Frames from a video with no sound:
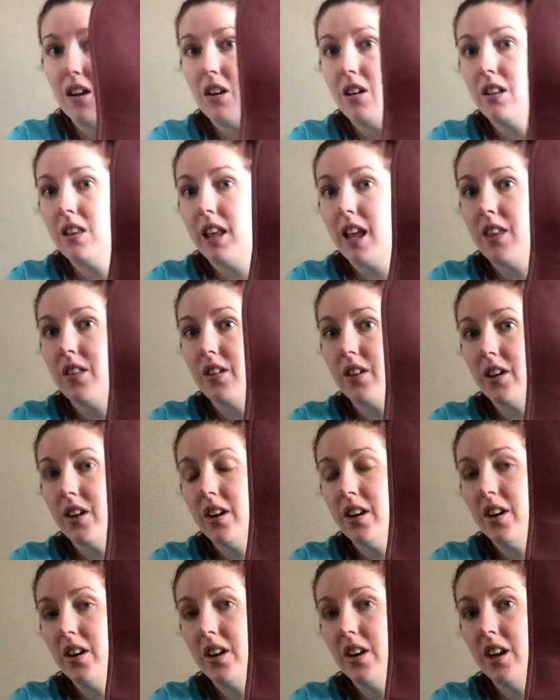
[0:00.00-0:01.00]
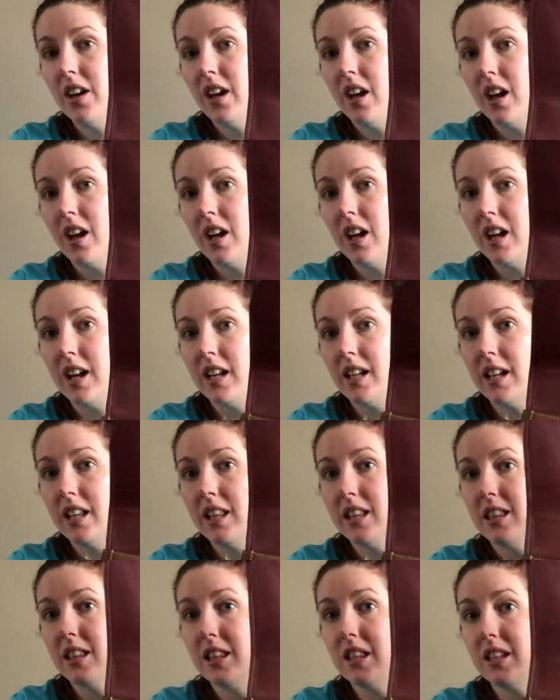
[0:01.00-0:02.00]
all leather on
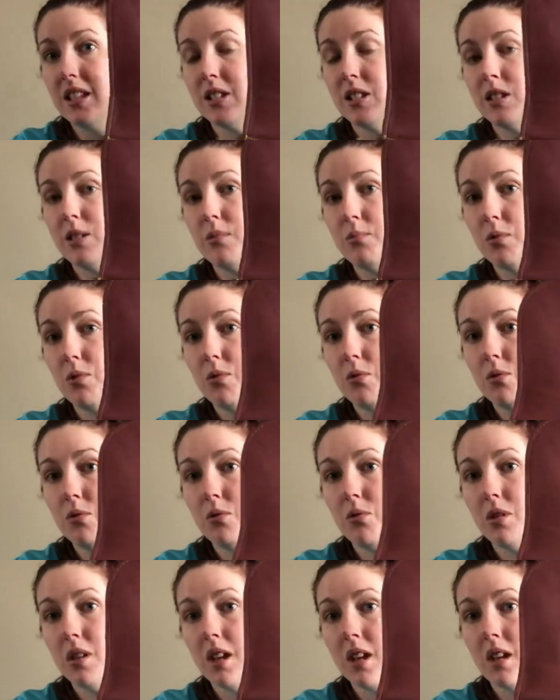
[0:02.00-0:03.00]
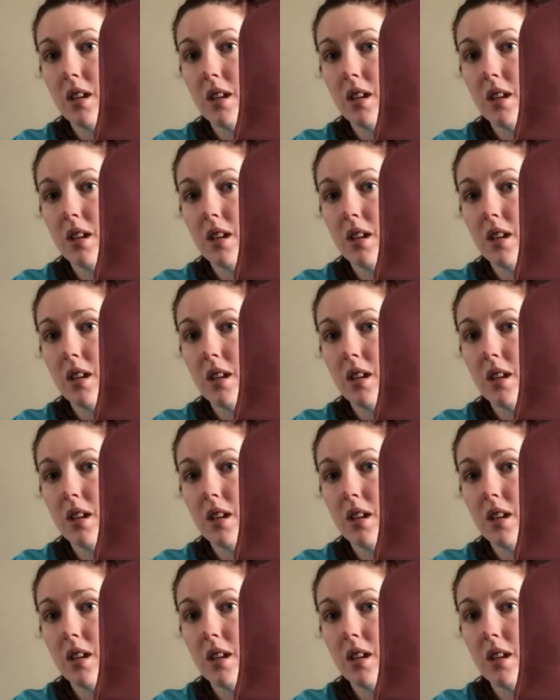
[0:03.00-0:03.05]
this smooth,